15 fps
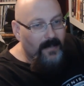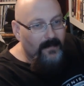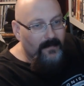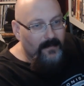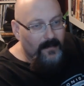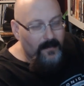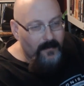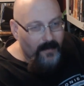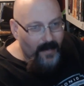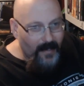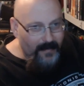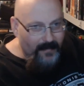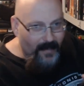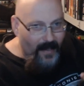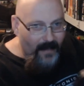So you can
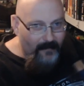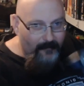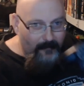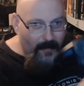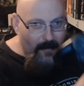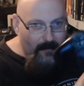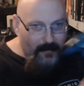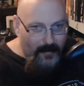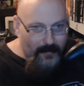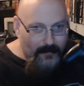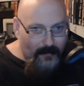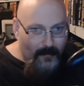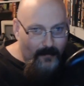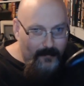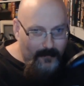actually have both
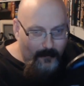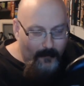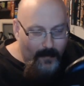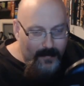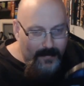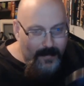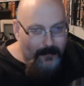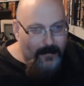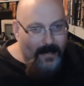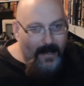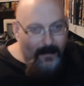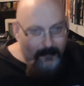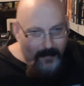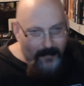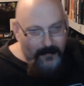controls on one stick without
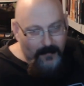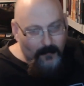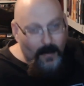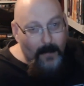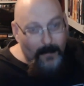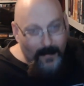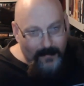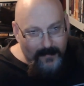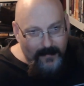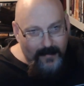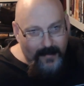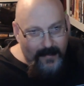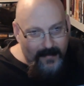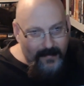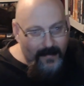having to swap out
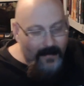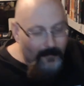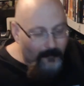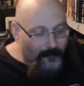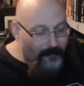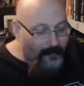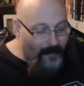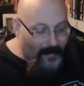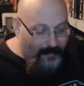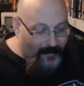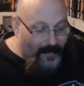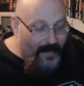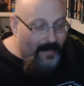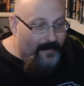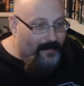sticks. It's
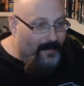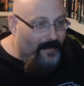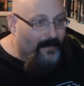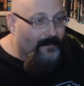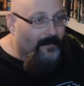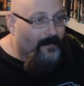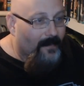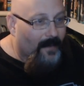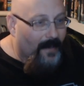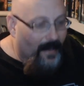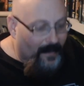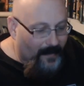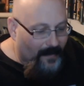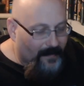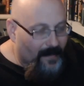lazy. Uh,
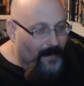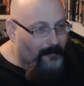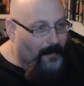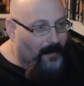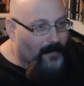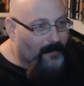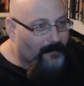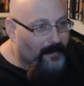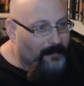it, it's not perfect, but it